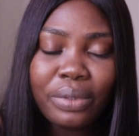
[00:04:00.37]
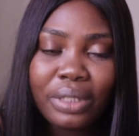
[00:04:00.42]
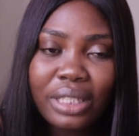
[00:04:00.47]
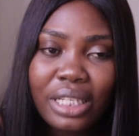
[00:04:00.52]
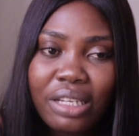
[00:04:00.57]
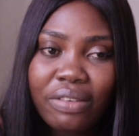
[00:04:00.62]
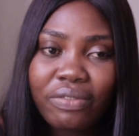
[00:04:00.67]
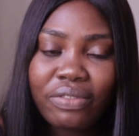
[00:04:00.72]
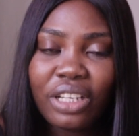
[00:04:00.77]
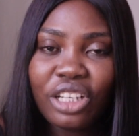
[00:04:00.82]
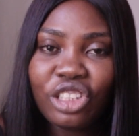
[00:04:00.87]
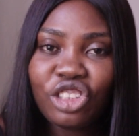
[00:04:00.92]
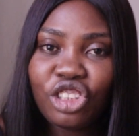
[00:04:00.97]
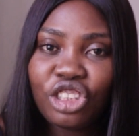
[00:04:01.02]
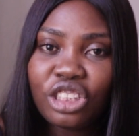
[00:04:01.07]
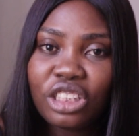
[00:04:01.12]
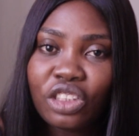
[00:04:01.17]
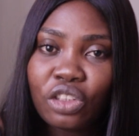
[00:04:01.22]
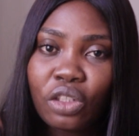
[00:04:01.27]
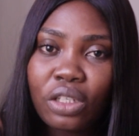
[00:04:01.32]
believe that
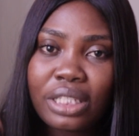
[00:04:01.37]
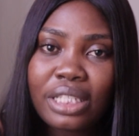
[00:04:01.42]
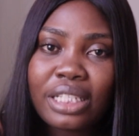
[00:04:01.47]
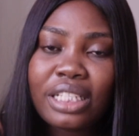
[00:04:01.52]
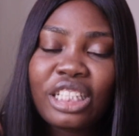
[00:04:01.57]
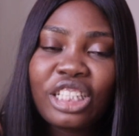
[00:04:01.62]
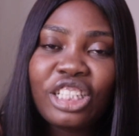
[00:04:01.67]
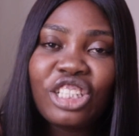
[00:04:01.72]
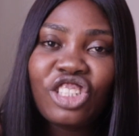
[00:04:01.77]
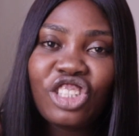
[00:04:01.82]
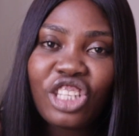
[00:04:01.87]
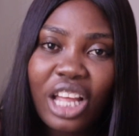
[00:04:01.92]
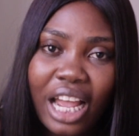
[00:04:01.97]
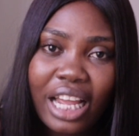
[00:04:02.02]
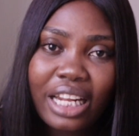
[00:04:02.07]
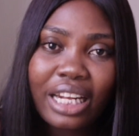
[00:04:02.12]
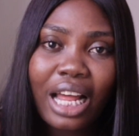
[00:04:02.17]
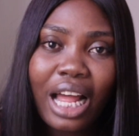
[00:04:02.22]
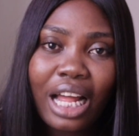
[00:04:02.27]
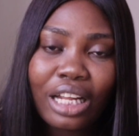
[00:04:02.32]
she
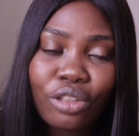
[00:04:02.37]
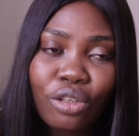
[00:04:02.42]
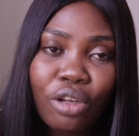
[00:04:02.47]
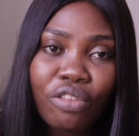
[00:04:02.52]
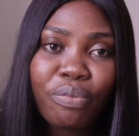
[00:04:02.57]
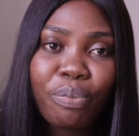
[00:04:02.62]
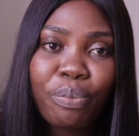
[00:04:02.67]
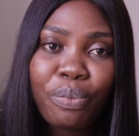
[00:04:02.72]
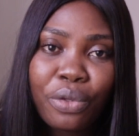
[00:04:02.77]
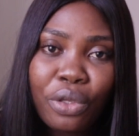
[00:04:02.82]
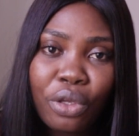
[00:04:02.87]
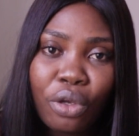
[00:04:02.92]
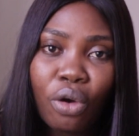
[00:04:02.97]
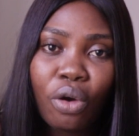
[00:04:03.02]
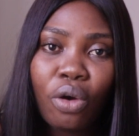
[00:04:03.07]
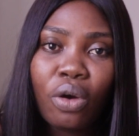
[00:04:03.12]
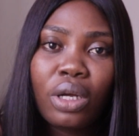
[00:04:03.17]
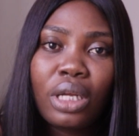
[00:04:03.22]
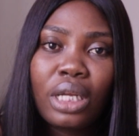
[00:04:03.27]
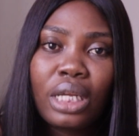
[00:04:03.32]
died out of
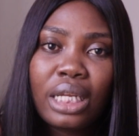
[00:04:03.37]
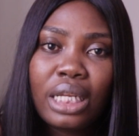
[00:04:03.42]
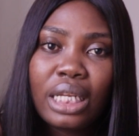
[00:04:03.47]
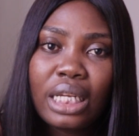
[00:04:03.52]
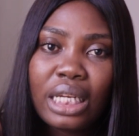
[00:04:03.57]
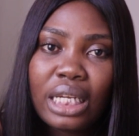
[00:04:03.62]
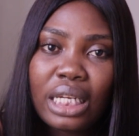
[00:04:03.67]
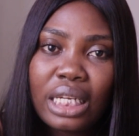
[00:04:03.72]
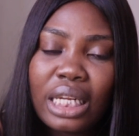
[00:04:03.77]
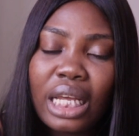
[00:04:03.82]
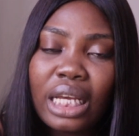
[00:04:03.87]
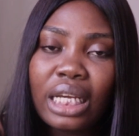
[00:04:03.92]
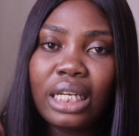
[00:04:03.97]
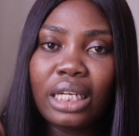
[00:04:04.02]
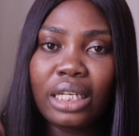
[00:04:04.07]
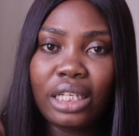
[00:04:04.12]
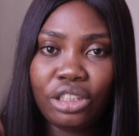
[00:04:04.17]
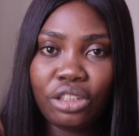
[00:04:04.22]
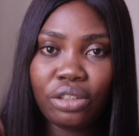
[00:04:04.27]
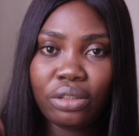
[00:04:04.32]
pure
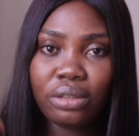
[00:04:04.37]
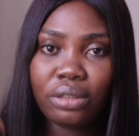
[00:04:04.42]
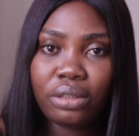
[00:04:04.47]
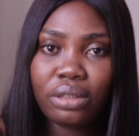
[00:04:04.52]
negligence.